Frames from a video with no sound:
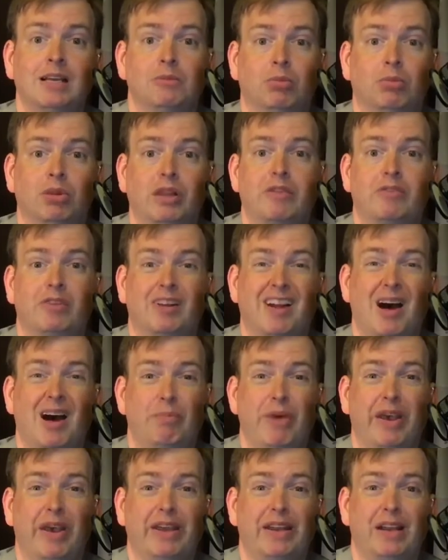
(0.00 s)
believe it or not,
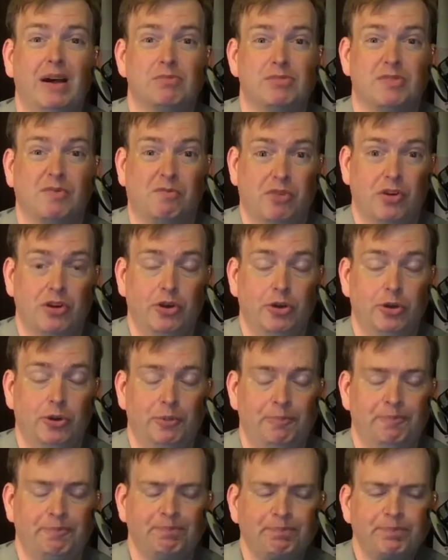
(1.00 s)
picking up some food,
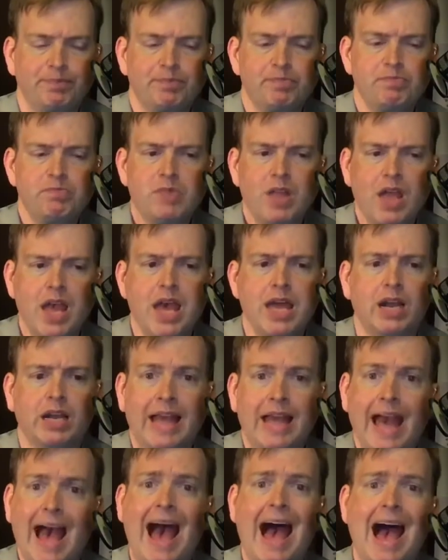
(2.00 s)
and a
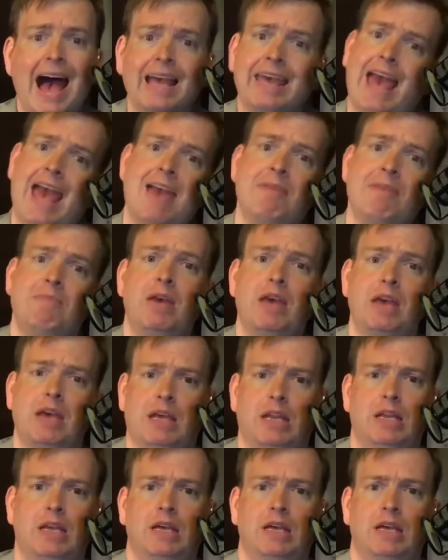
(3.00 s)
guy came in,